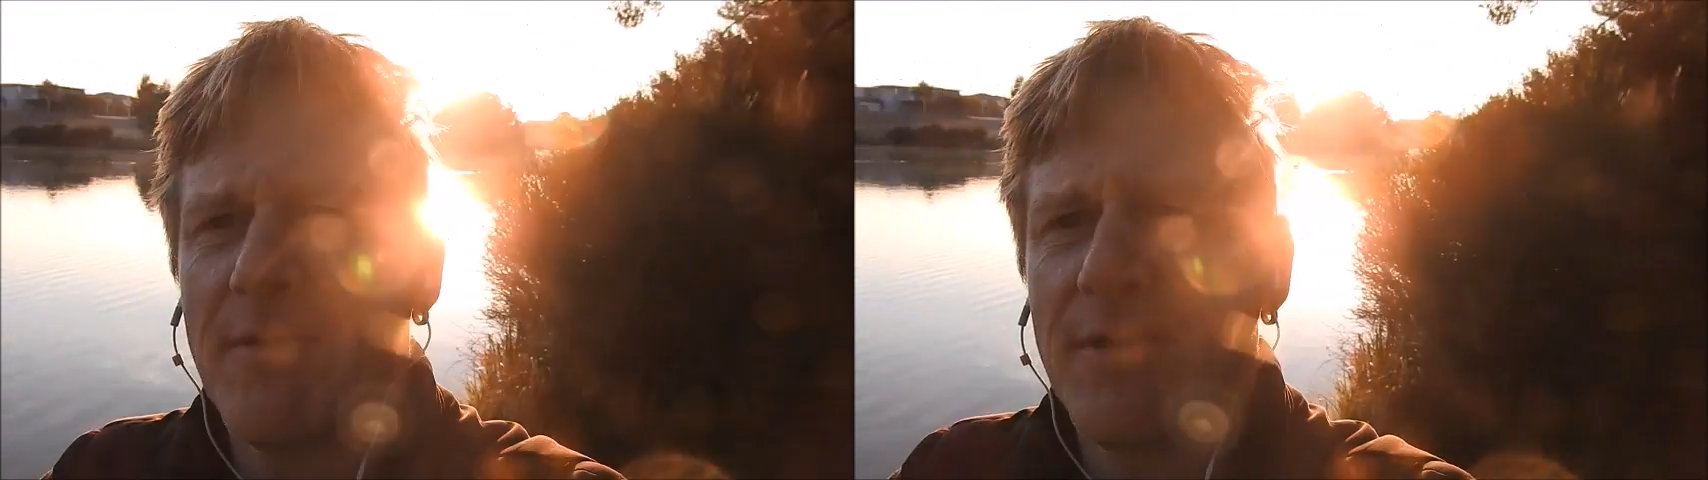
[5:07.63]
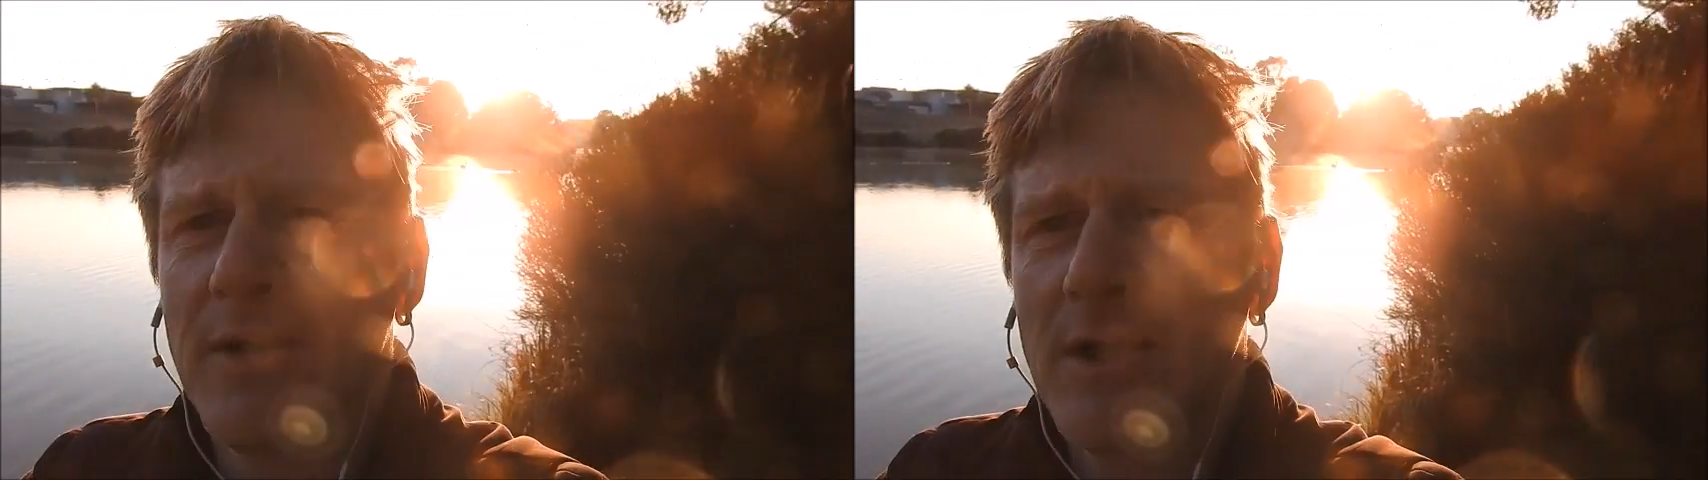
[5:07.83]

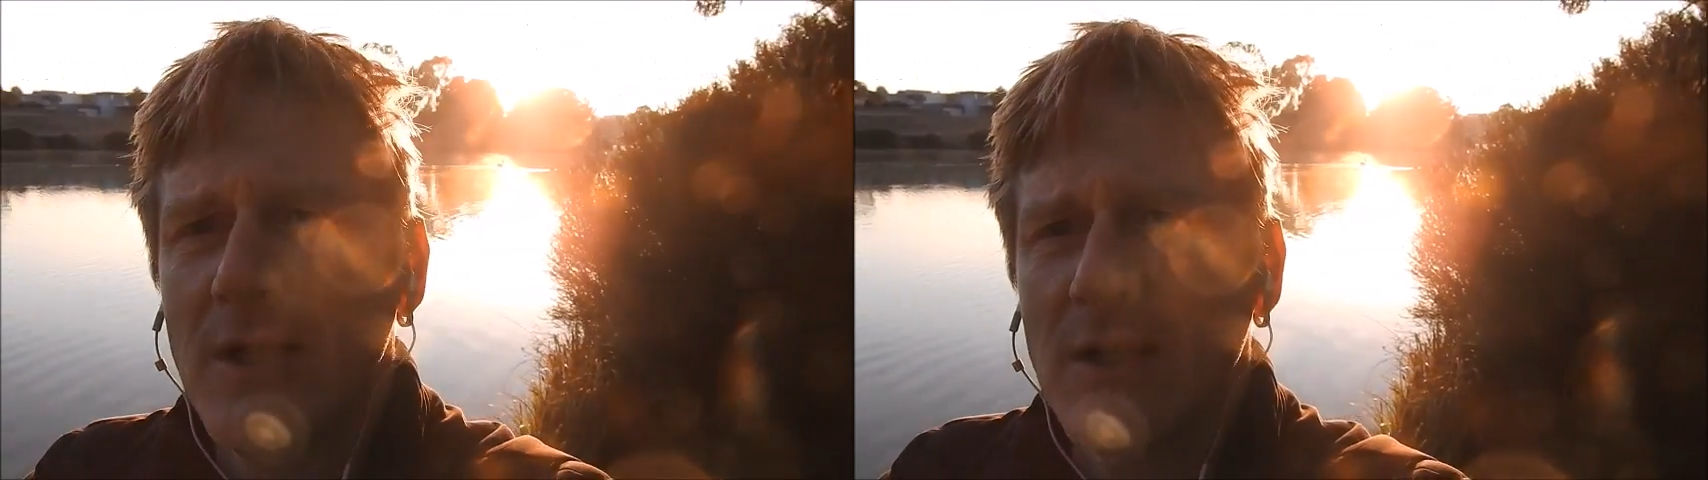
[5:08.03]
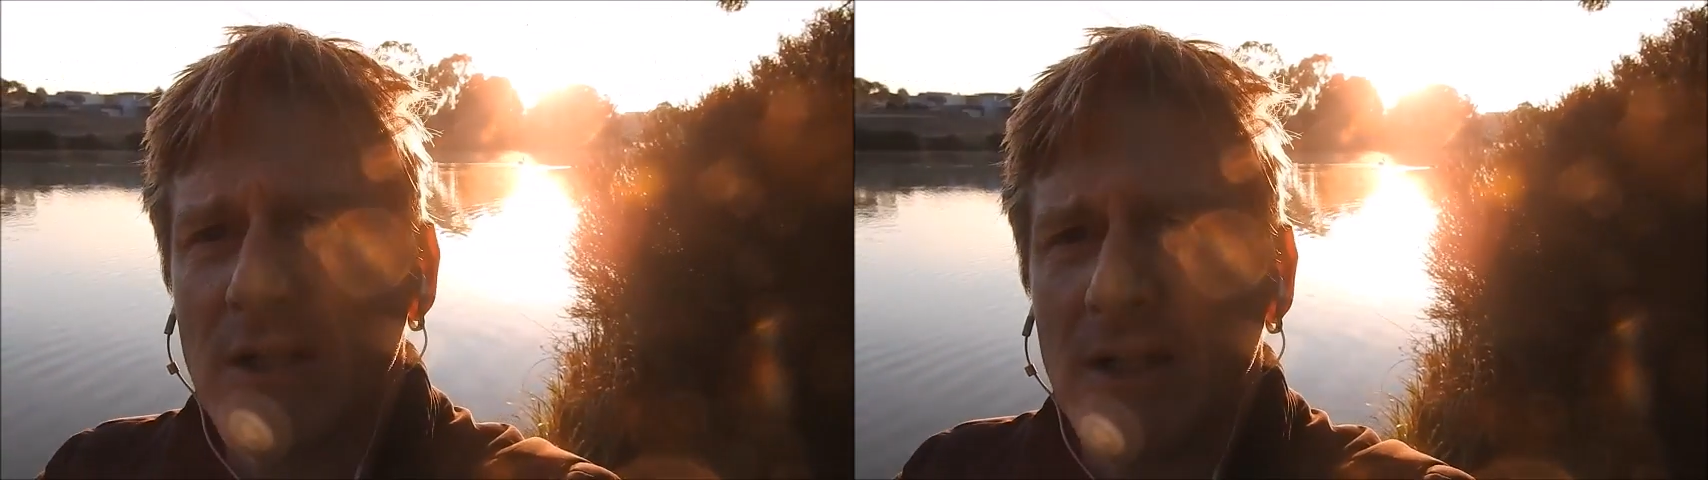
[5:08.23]
and
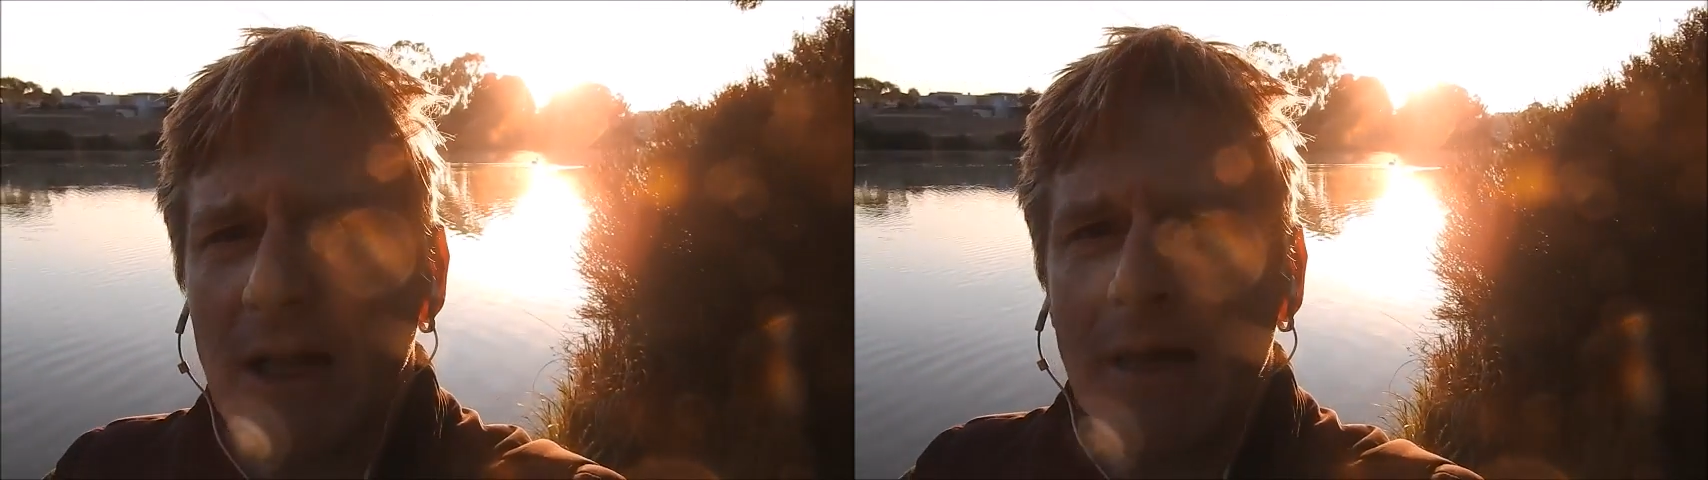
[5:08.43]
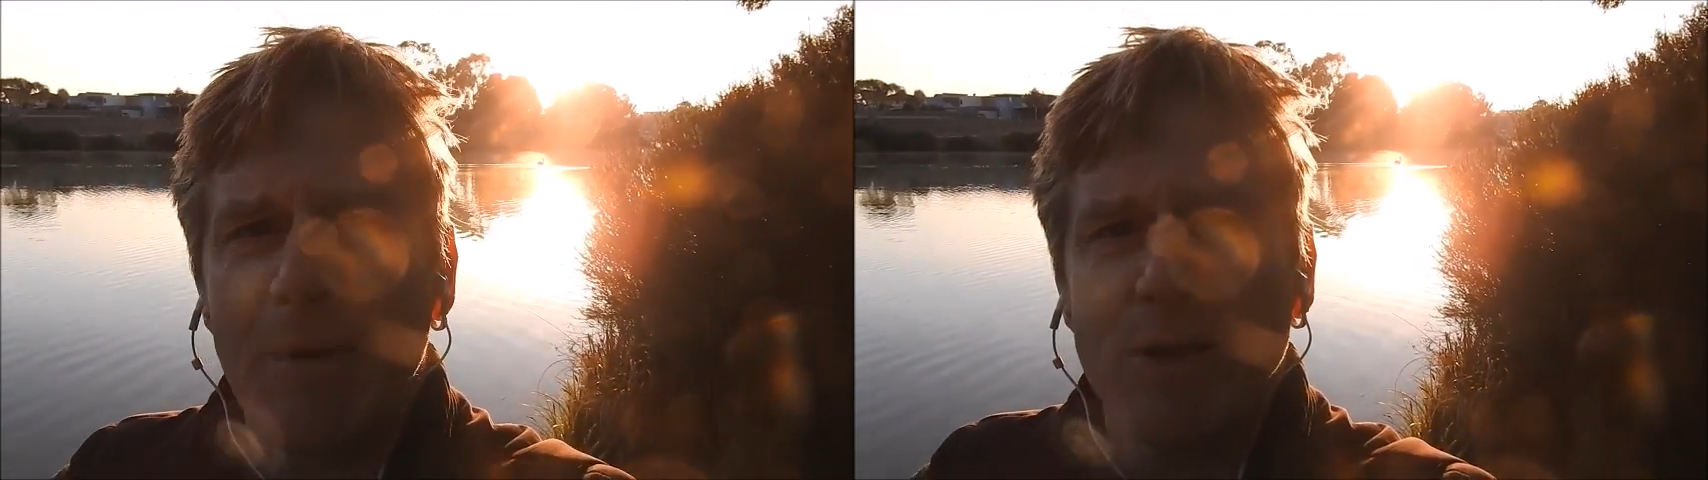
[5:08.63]

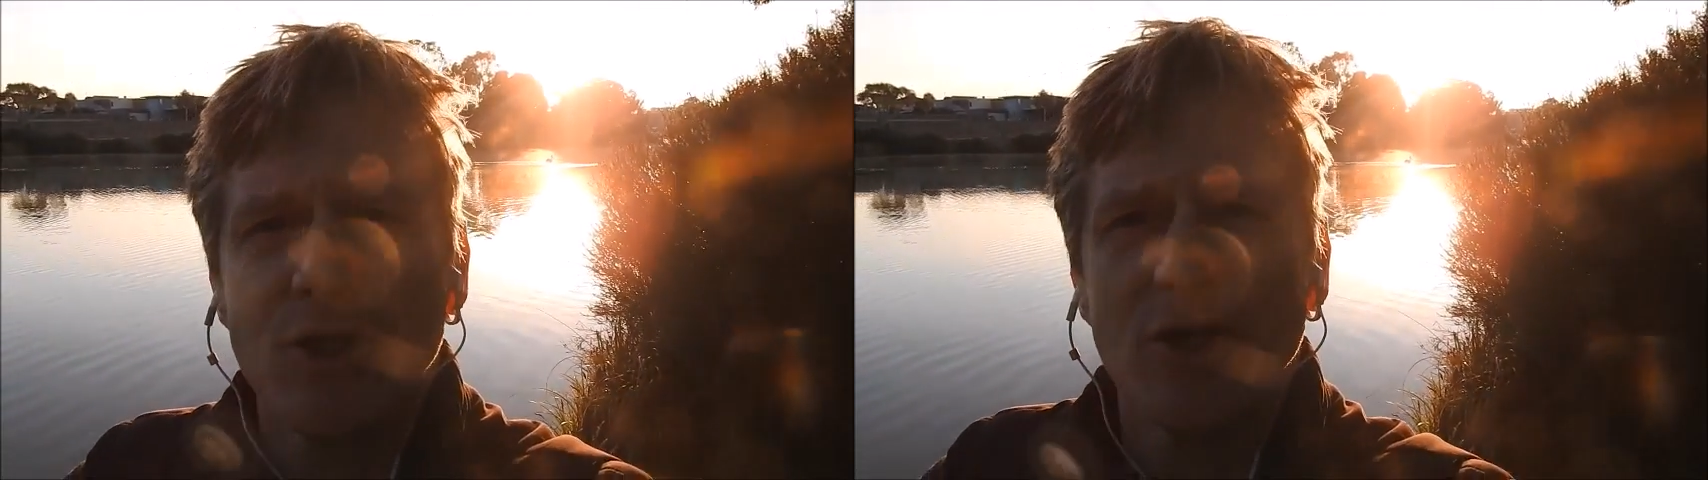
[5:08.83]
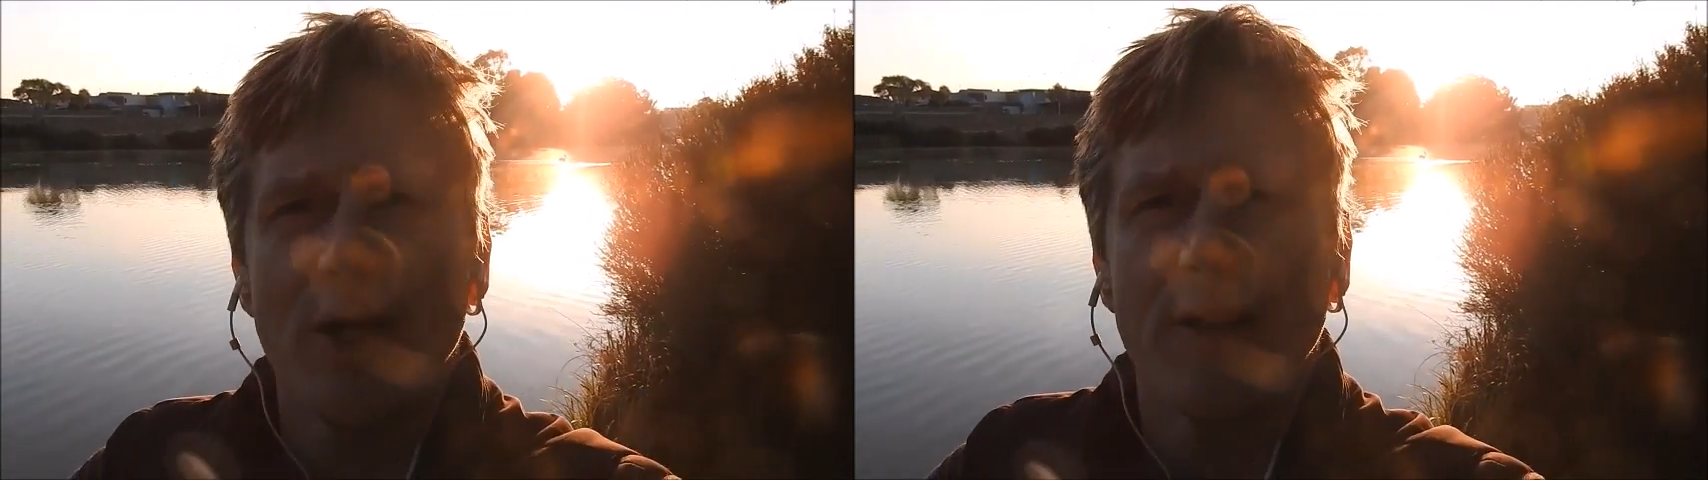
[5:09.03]
I'm
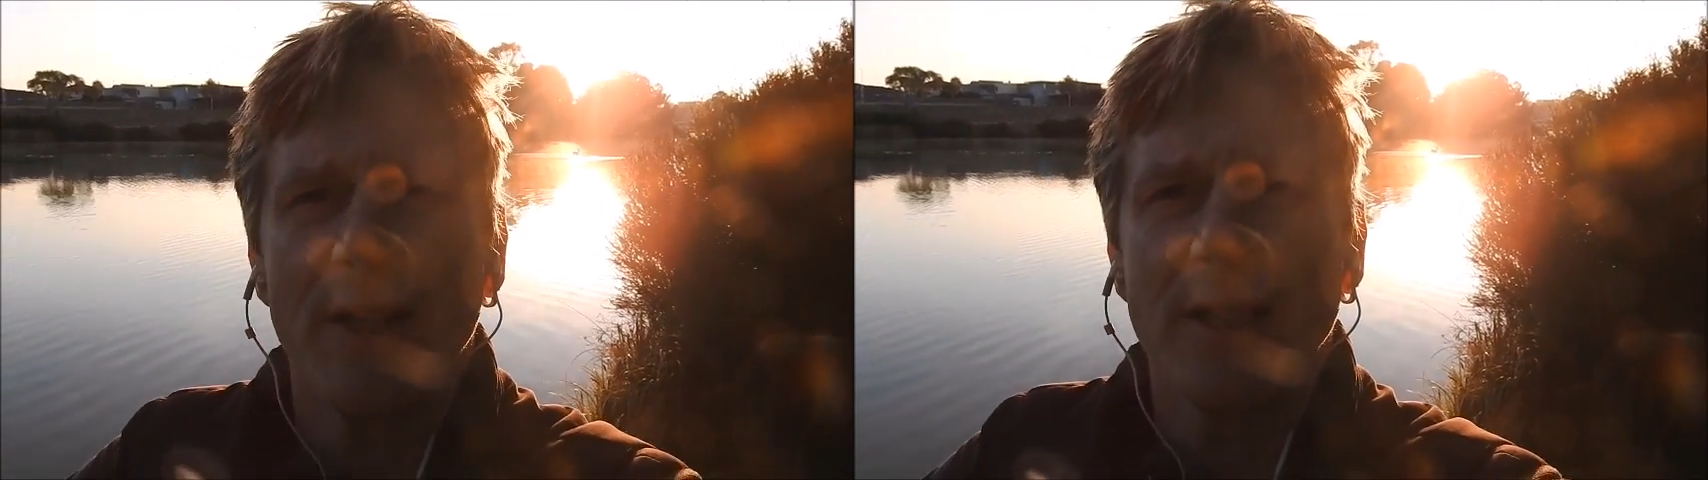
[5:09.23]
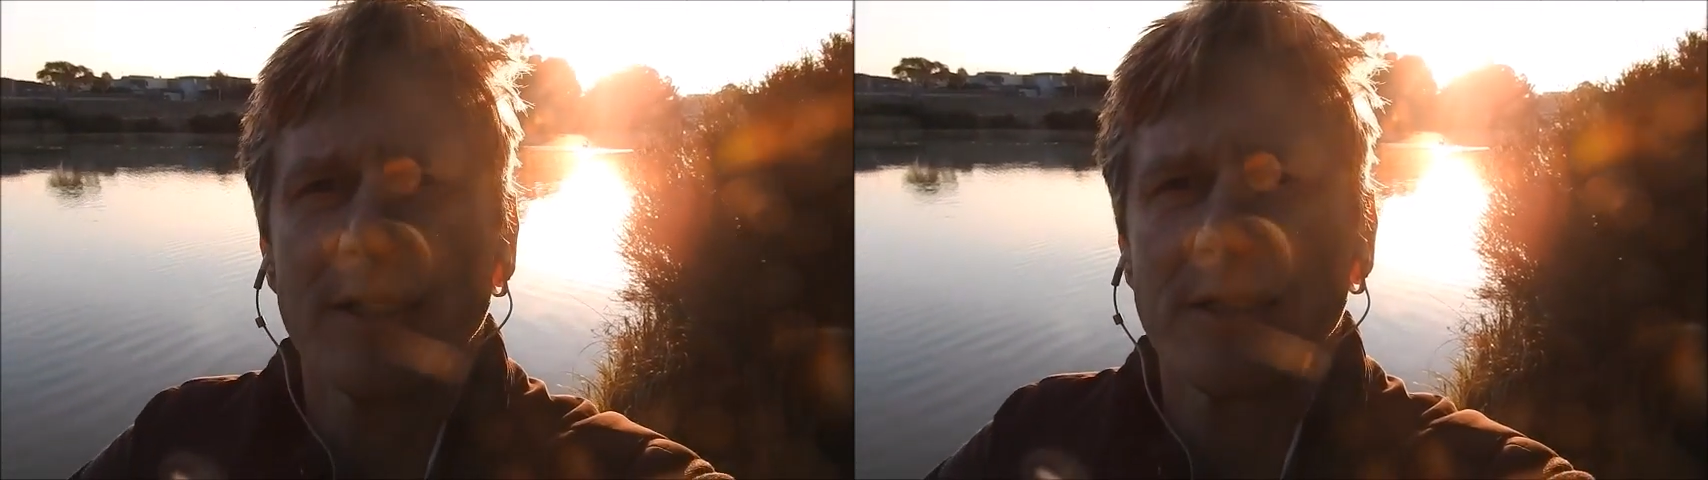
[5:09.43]
enjoying this.